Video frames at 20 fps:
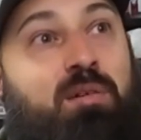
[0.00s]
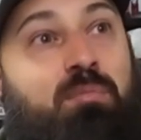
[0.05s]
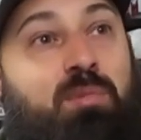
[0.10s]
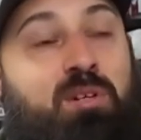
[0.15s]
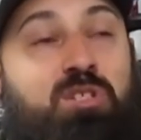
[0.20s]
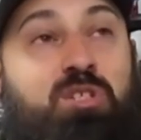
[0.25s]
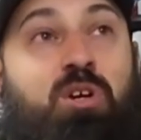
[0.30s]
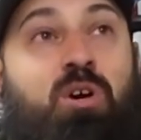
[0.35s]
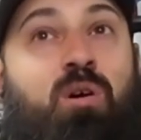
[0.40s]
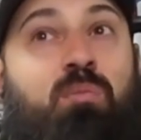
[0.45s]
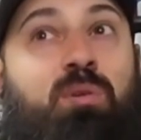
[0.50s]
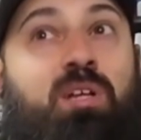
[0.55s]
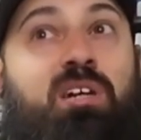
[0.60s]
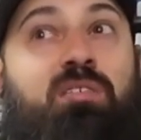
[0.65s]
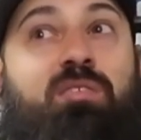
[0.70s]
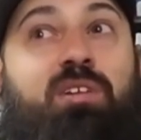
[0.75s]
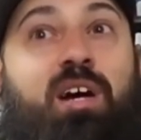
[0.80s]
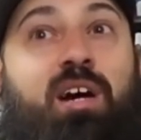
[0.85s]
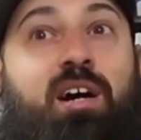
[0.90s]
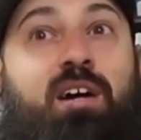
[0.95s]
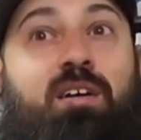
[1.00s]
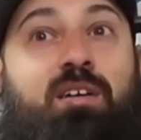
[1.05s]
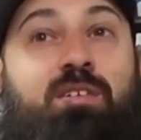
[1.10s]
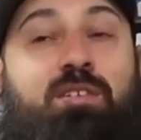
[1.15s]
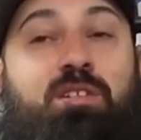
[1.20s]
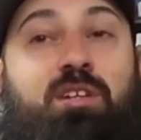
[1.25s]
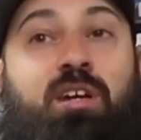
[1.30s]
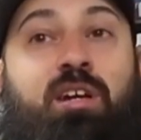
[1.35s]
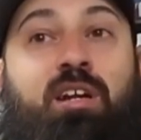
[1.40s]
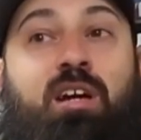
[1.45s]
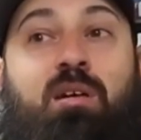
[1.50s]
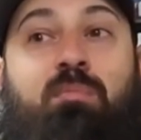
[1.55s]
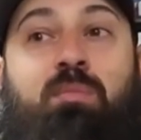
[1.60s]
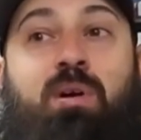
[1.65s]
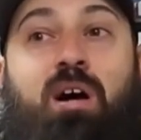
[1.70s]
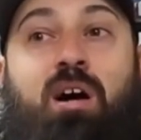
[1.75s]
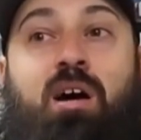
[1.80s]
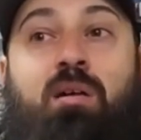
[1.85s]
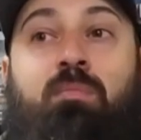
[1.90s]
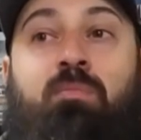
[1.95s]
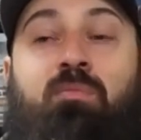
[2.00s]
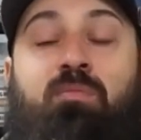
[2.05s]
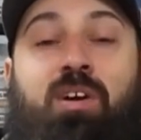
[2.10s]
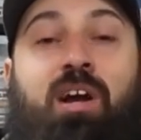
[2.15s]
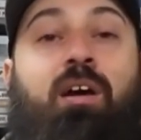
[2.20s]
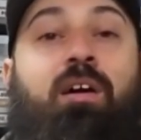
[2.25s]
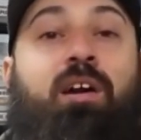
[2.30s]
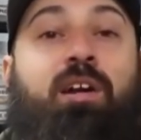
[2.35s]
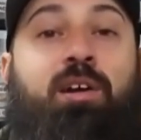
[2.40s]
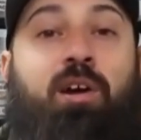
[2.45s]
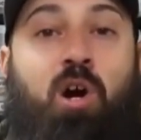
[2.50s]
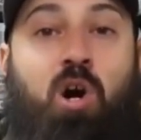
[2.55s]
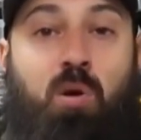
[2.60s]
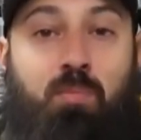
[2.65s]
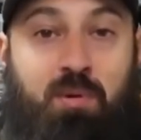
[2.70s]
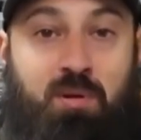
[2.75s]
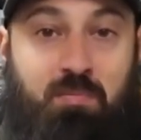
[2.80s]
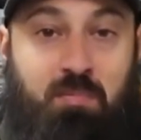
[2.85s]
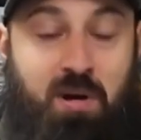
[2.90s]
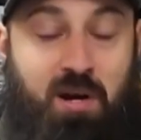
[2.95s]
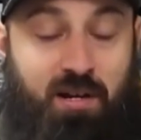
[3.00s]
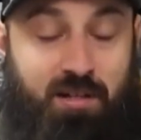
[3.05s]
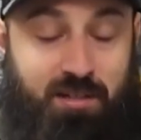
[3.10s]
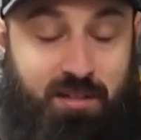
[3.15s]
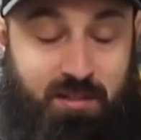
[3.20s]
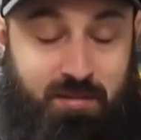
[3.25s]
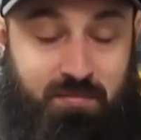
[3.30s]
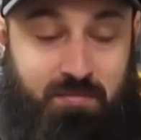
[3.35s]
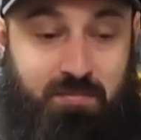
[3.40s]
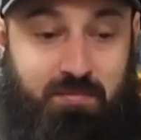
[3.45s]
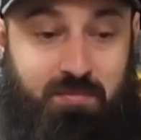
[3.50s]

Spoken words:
But so I'm leaving the house, and I'm very open-minded,